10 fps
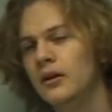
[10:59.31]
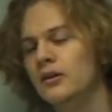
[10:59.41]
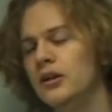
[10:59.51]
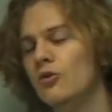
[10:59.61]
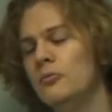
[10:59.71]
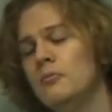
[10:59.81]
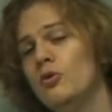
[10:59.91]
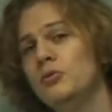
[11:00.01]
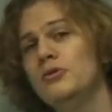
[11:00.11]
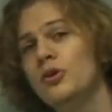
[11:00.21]
Now remember,
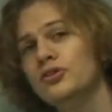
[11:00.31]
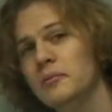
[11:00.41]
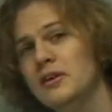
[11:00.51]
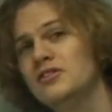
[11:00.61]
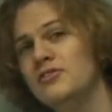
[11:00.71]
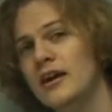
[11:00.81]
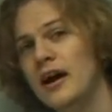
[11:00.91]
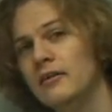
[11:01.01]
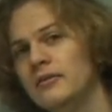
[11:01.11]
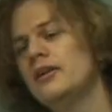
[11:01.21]
when we throw something into the
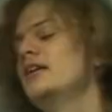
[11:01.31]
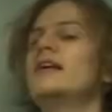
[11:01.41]
air, it